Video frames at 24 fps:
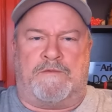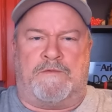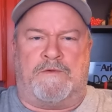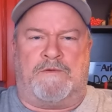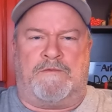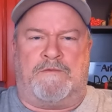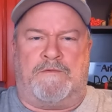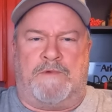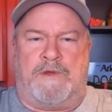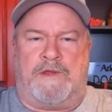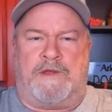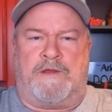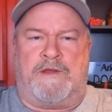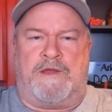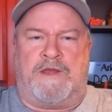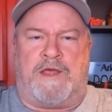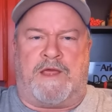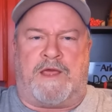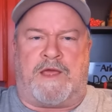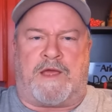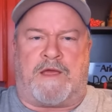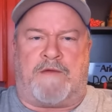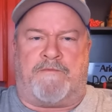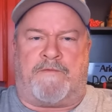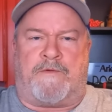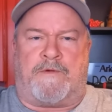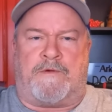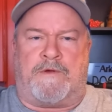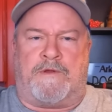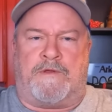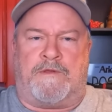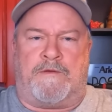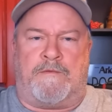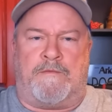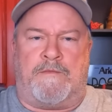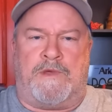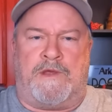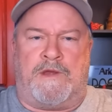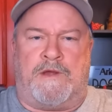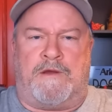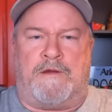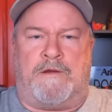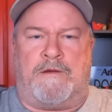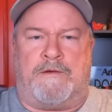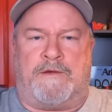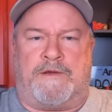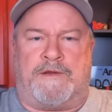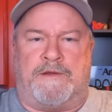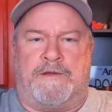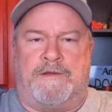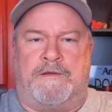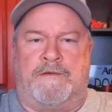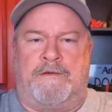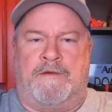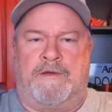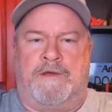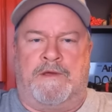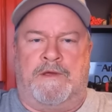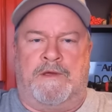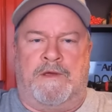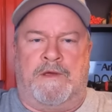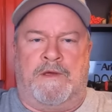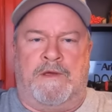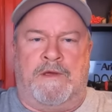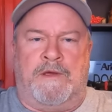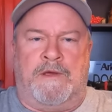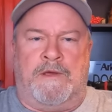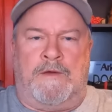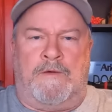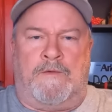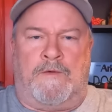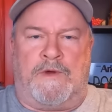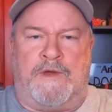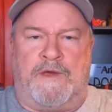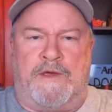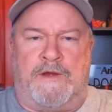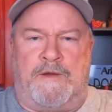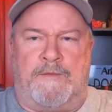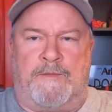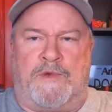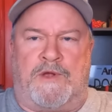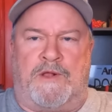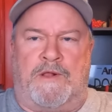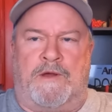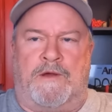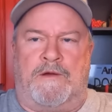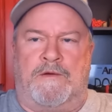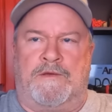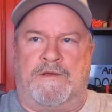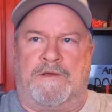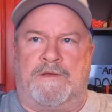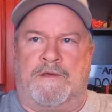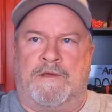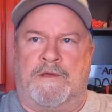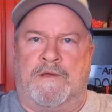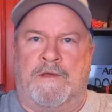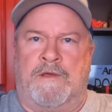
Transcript: We'll, we can yak for another minute or two. We'll get them close.